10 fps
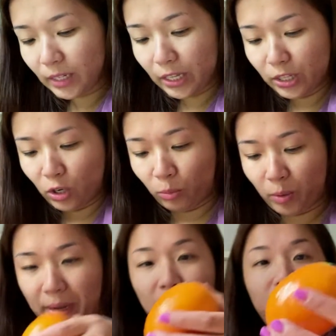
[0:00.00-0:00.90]
than normal
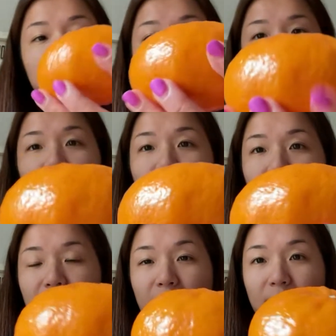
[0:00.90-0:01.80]
mandarins. Look how
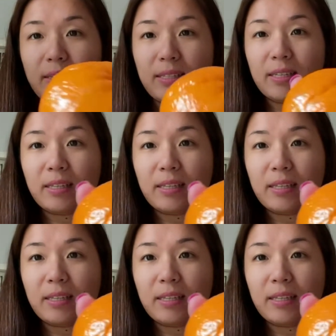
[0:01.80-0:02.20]
big that is.